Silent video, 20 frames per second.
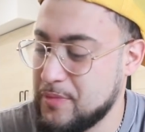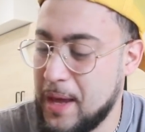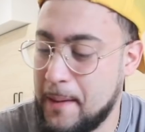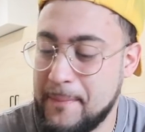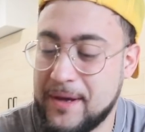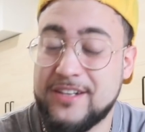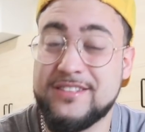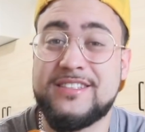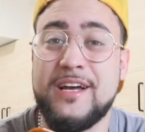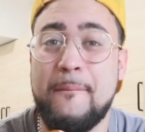
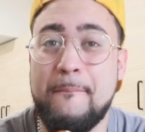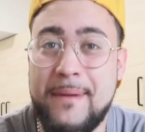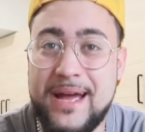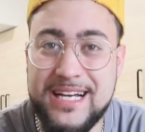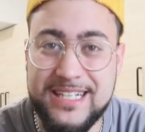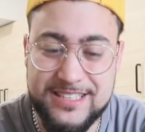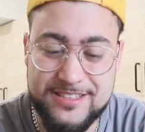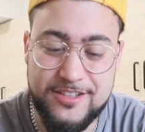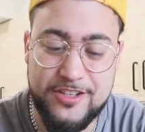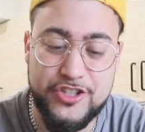Because it
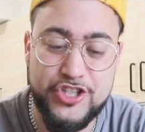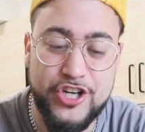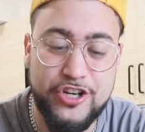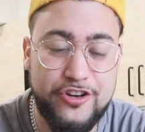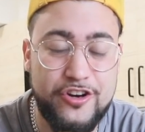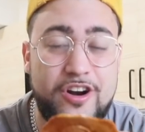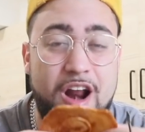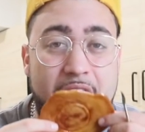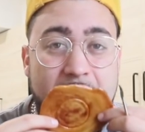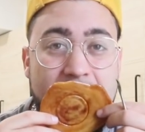makes the
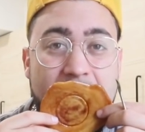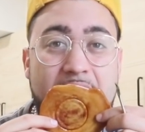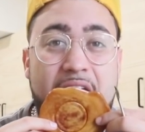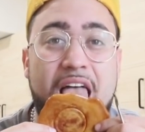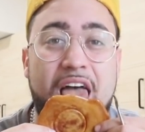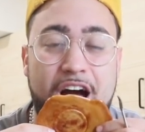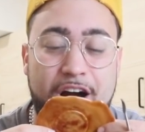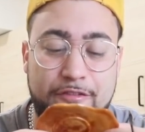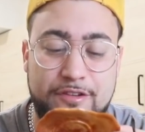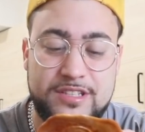sugar,
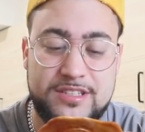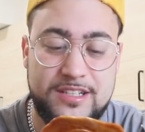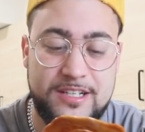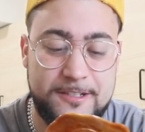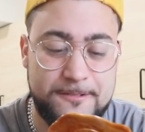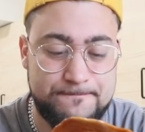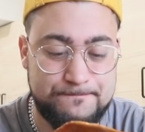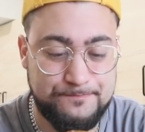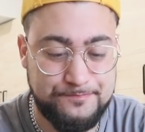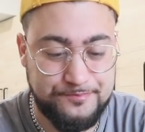
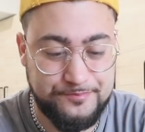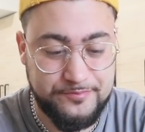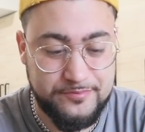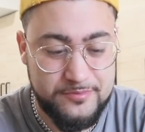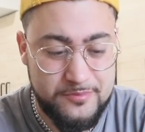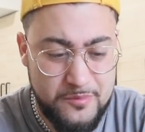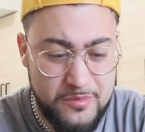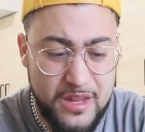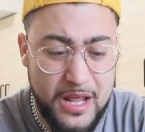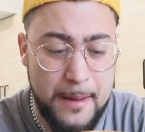obviously,
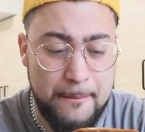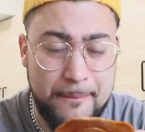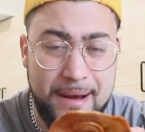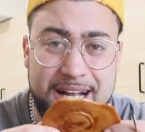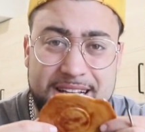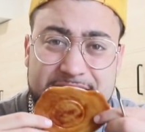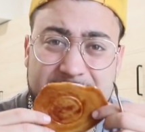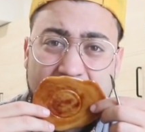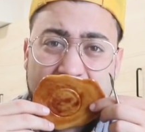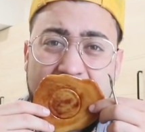
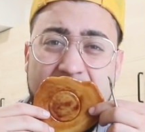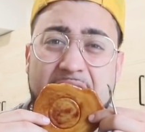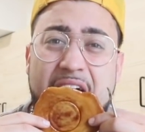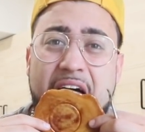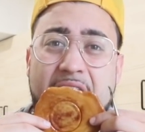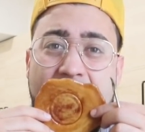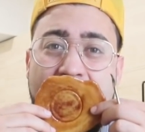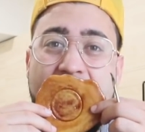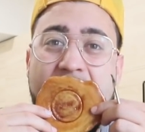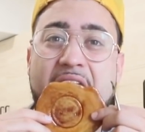melt.
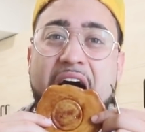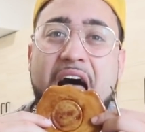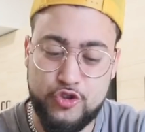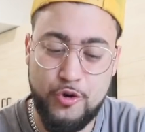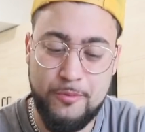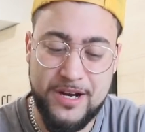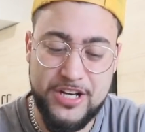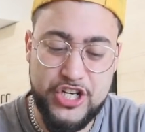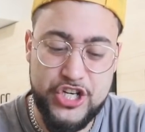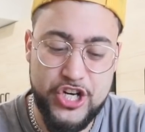
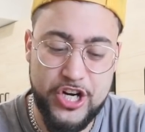Too much